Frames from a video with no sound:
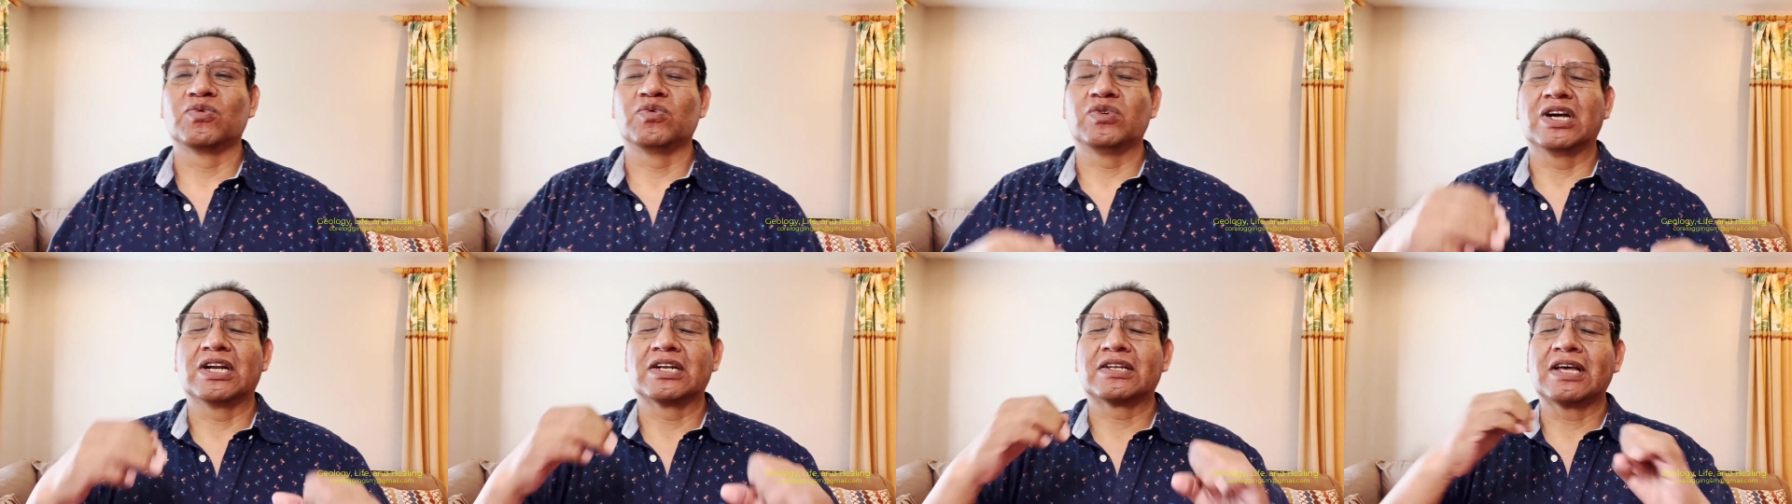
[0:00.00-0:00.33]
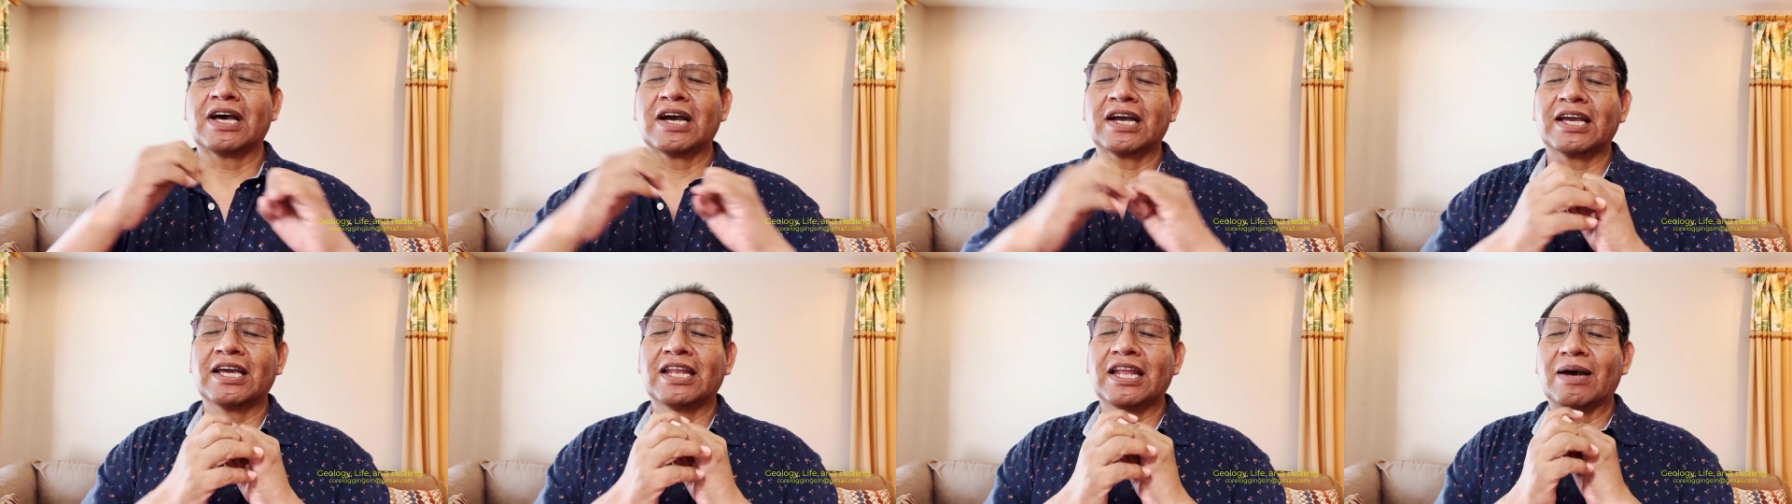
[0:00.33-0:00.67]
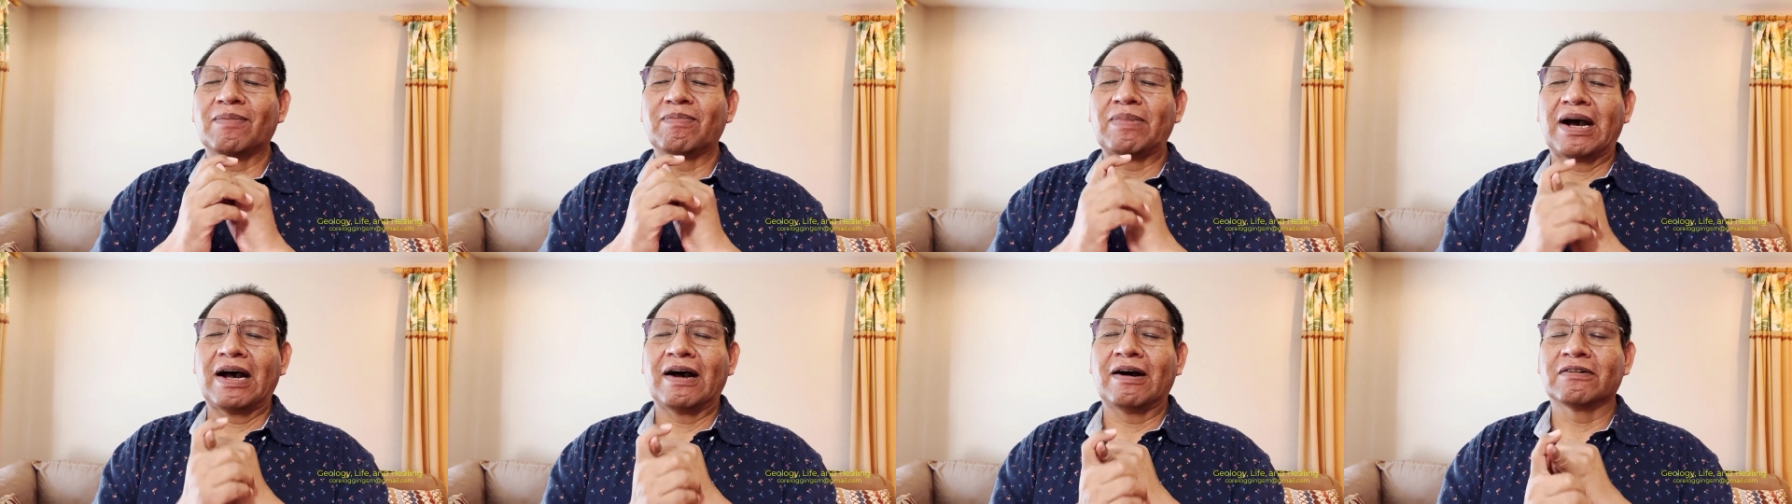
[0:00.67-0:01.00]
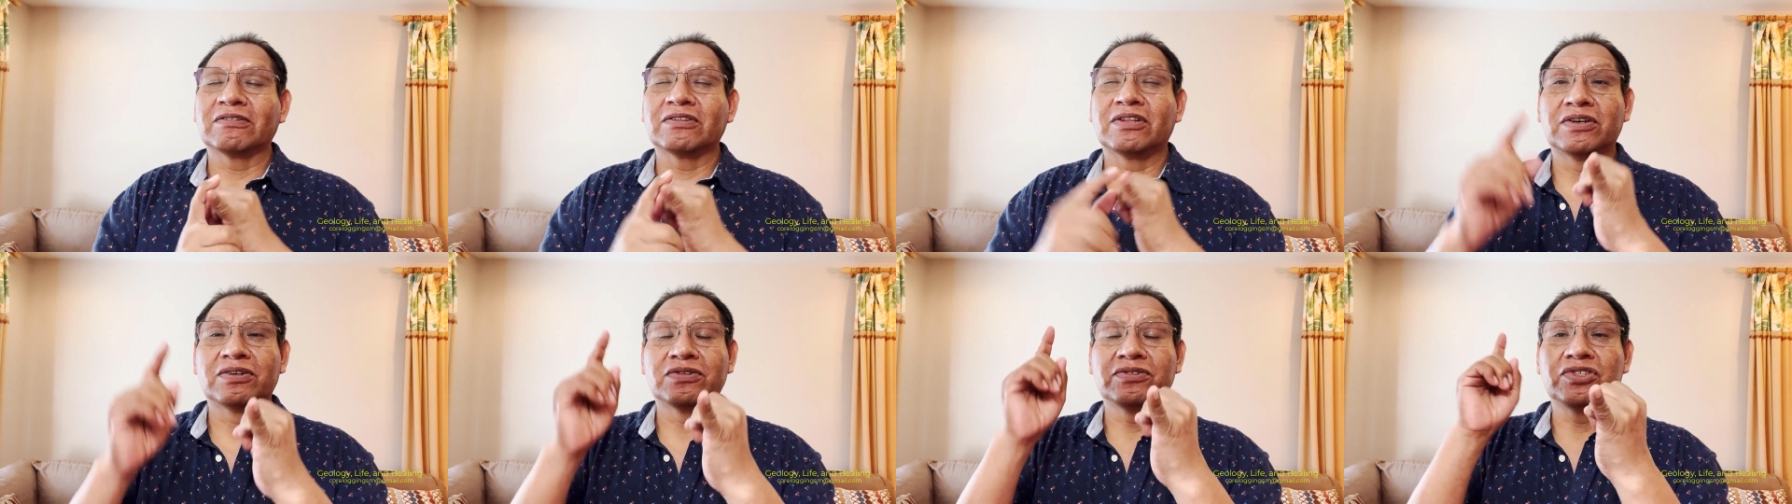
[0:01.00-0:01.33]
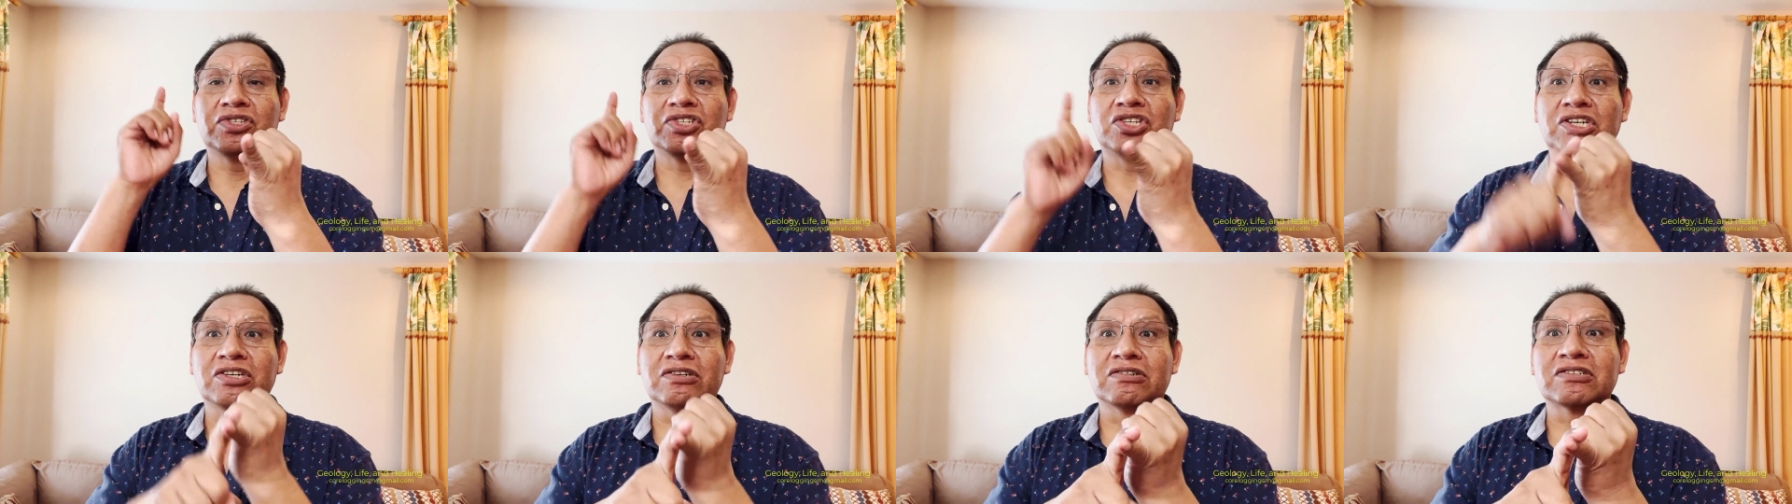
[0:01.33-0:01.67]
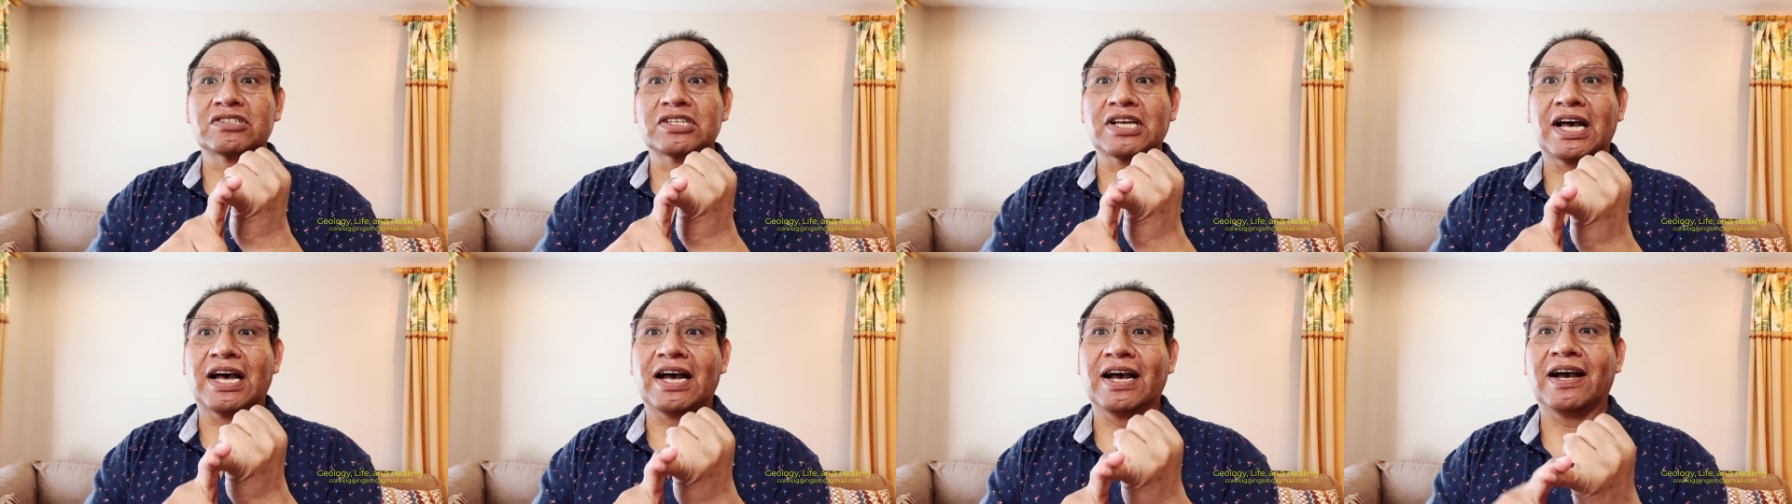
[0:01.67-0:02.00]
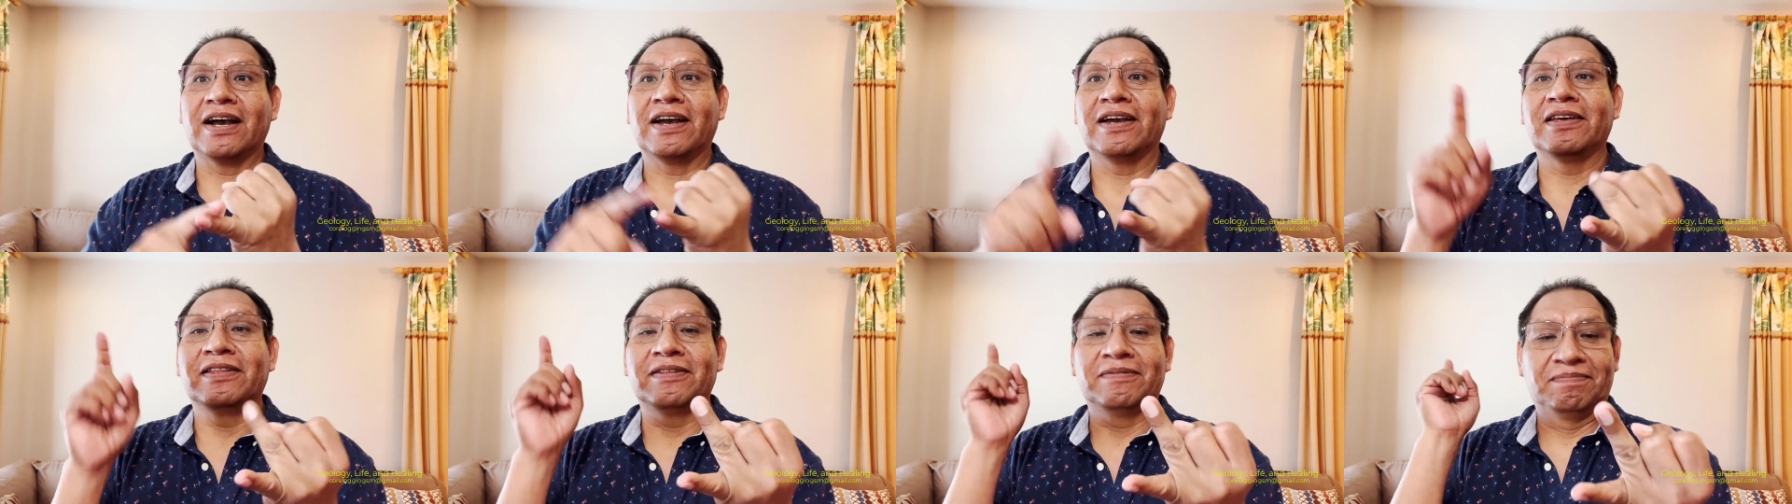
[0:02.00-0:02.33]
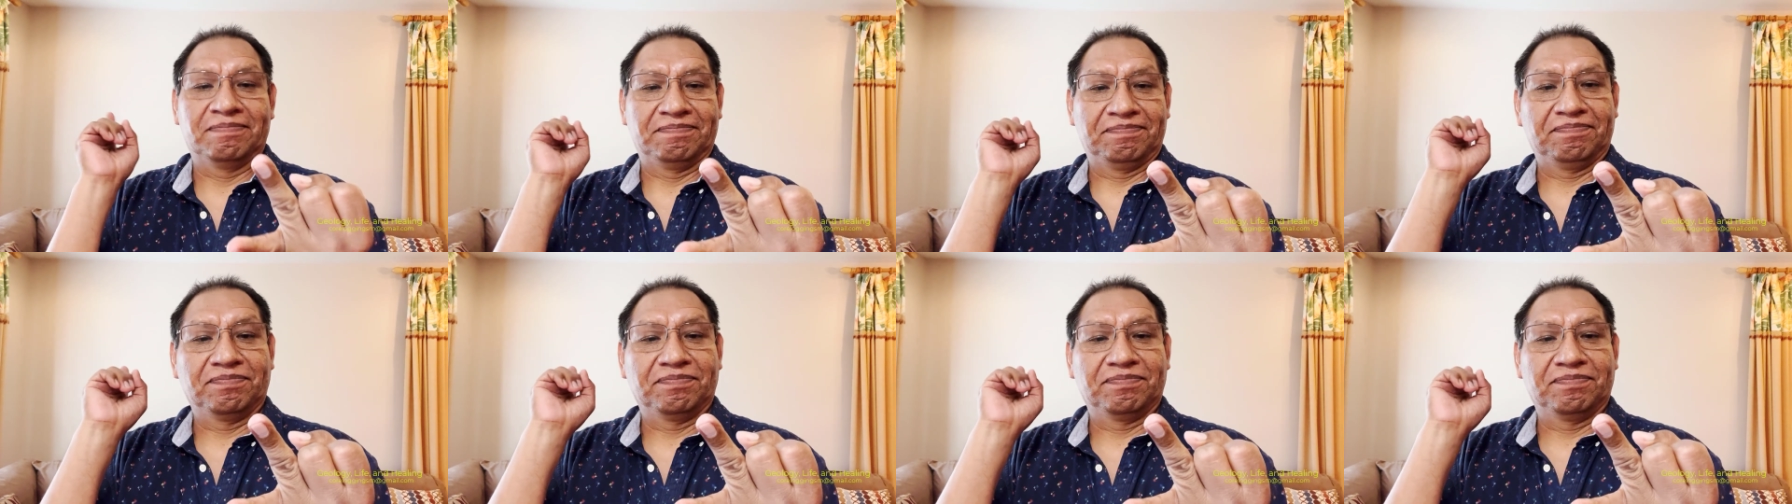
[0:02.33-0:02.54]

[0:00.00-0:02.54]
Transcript: we are talking about jarosite,